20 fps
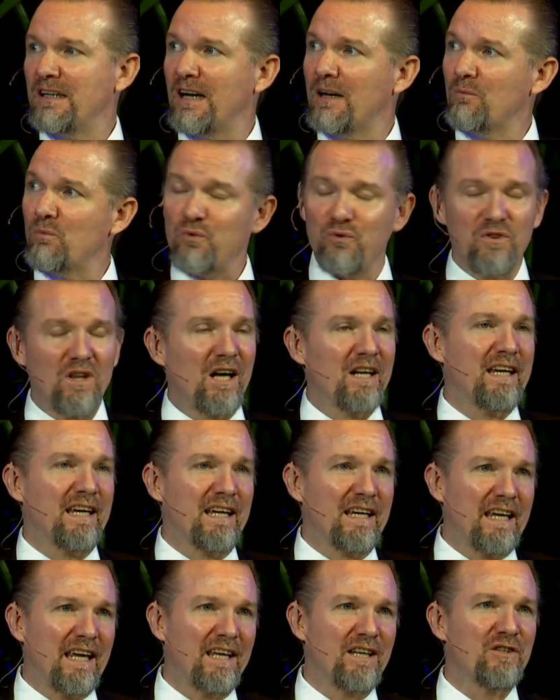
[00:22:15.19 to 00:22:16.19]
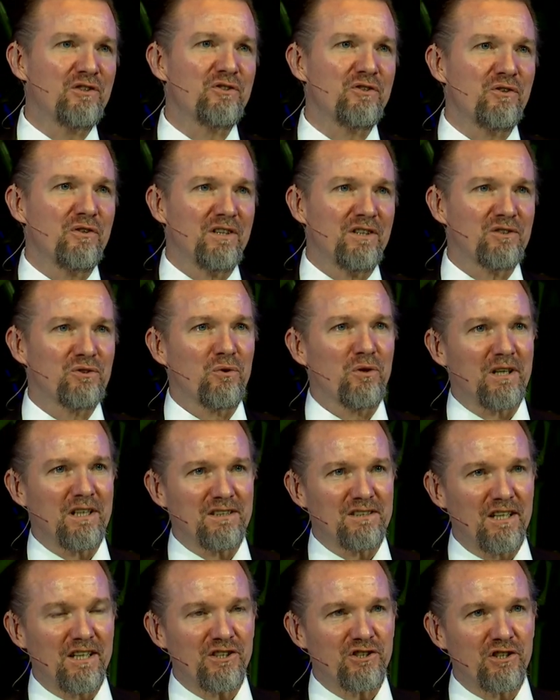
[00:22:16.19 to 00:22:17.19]
um, flooding into these
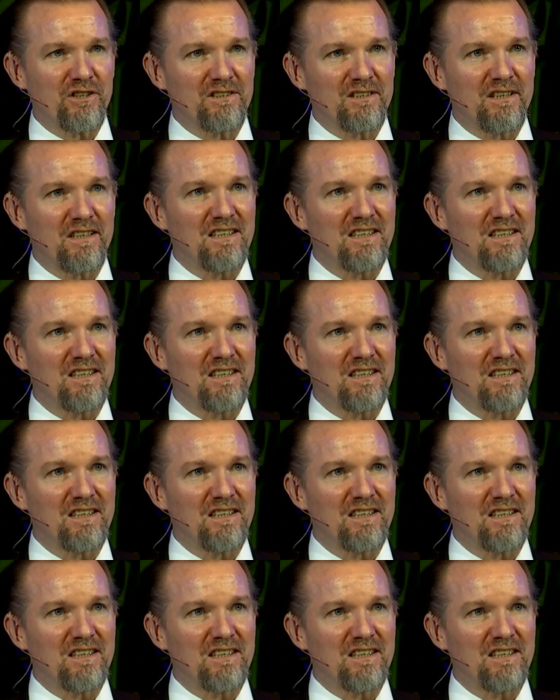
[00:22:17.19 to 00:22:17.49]
organizations